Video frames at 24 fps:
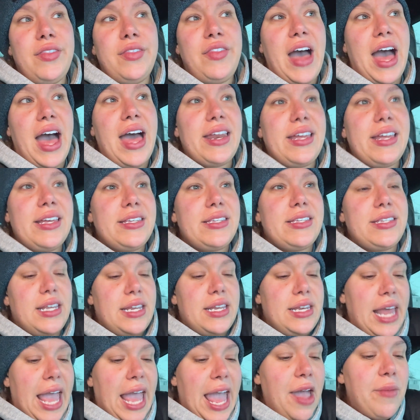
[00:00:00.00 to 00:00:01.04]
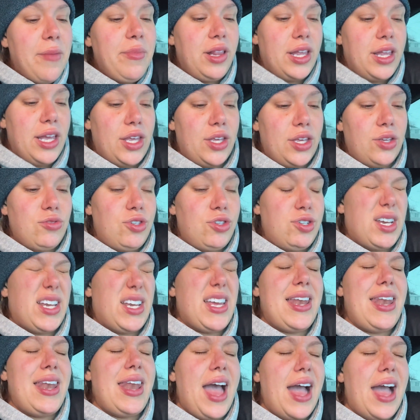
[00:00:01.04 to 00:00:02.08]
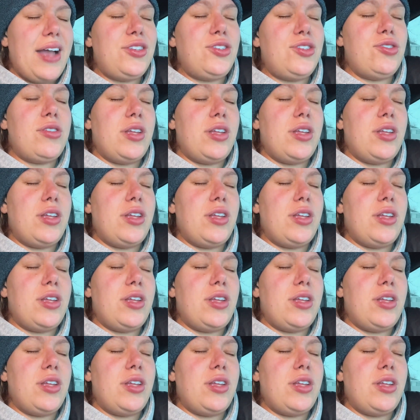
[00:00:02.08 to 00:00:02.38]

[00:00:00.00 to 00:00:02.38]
that is enabling you to connect